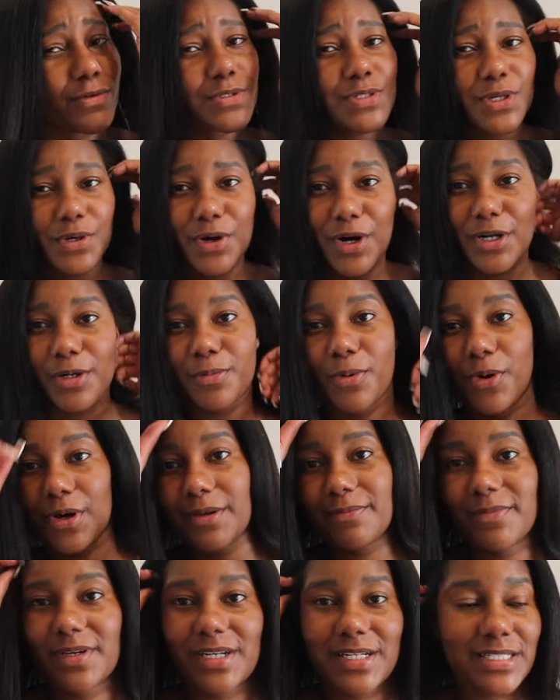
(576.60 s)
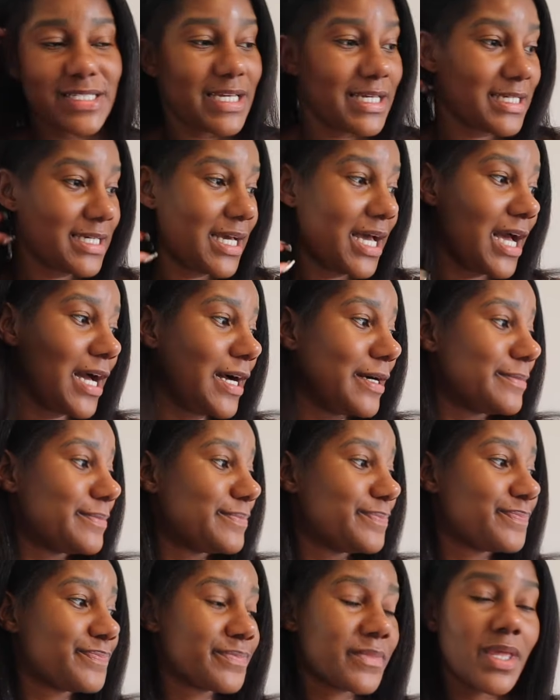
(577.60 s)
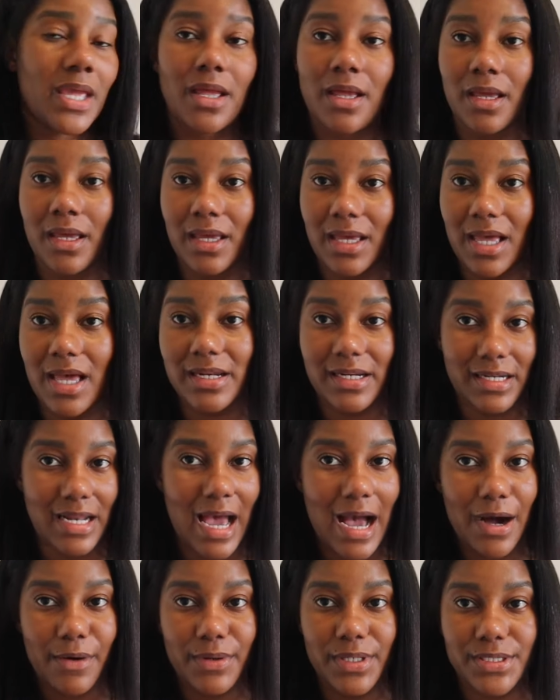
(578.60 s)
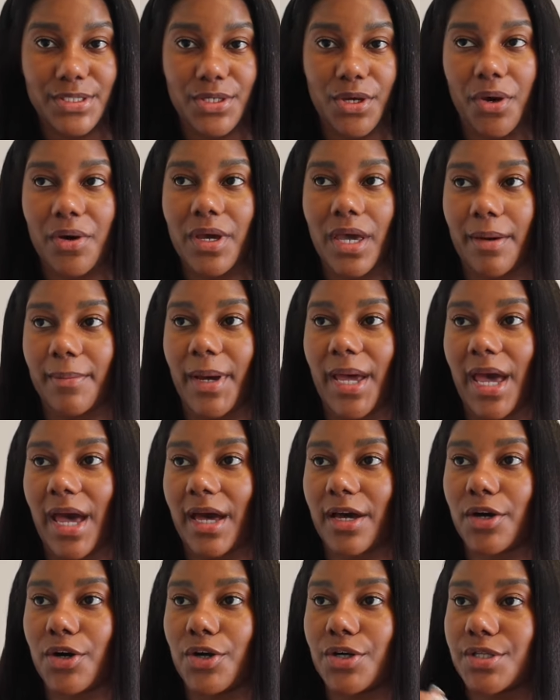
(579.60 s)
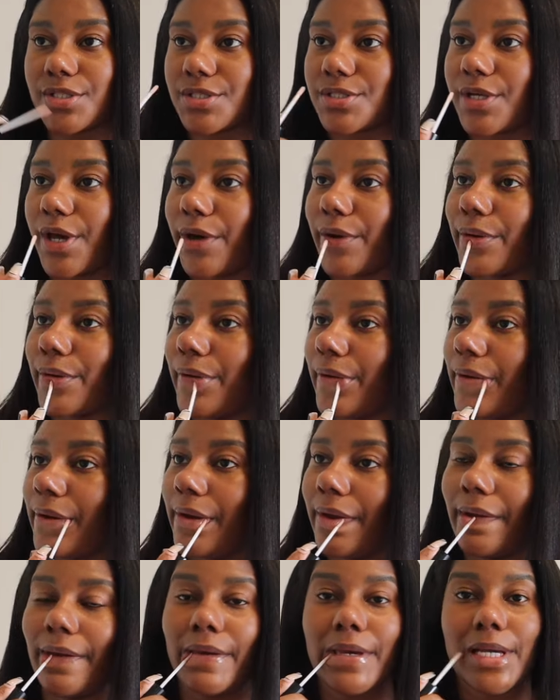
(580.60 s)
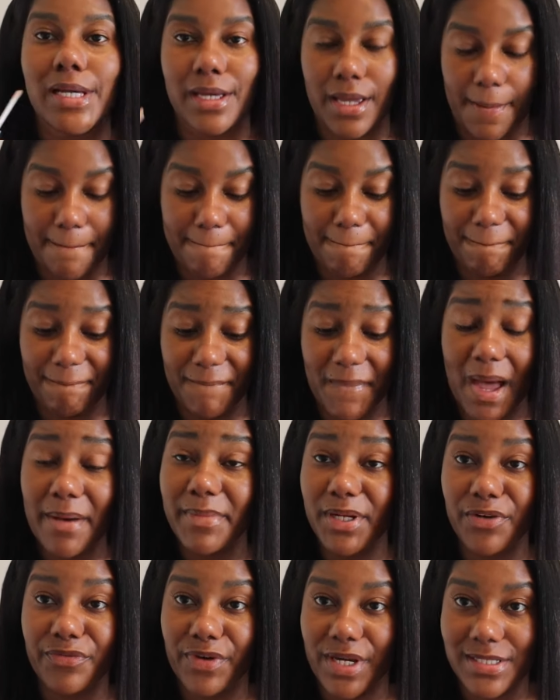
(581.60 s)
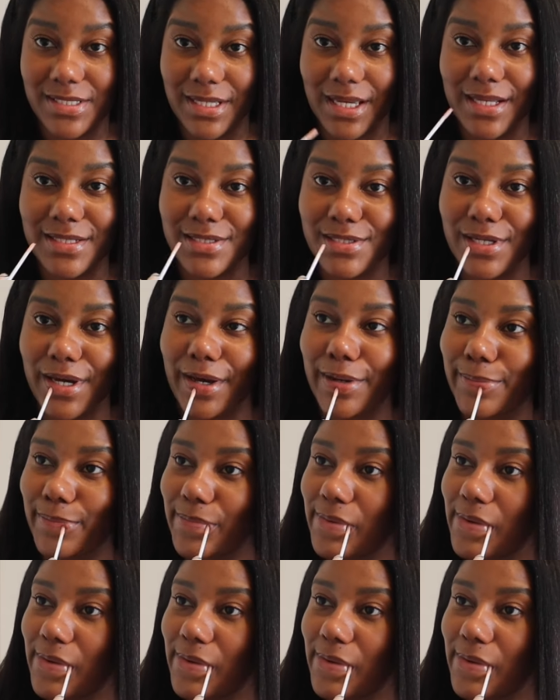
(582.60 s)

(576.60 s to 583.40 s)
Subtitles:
also got an appointment in an hour to go and get my hair cut, so I'm in a race against time.